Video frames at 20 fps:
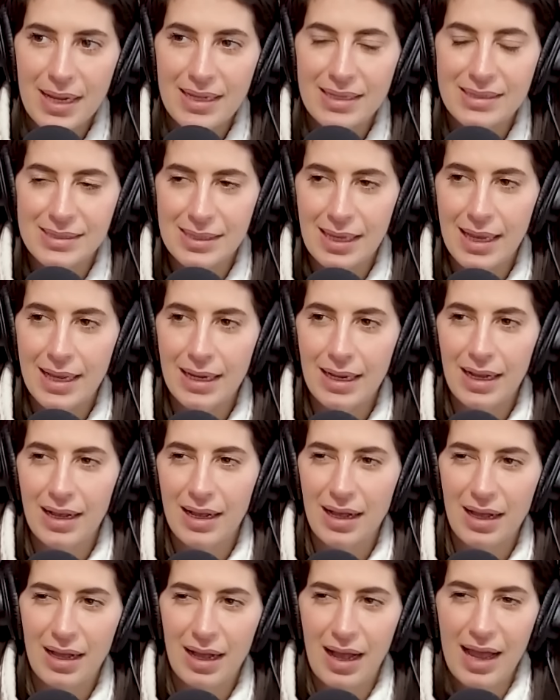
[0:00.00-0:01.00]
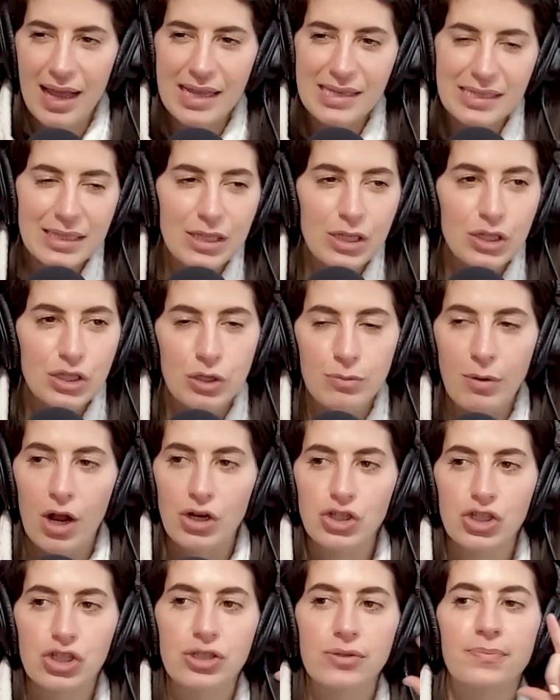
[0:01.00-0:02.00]
it's like it's a little too
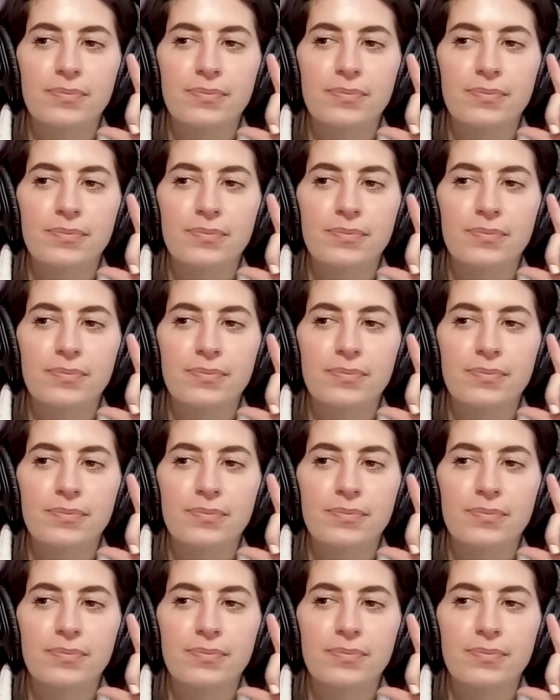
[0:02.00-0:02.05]
much.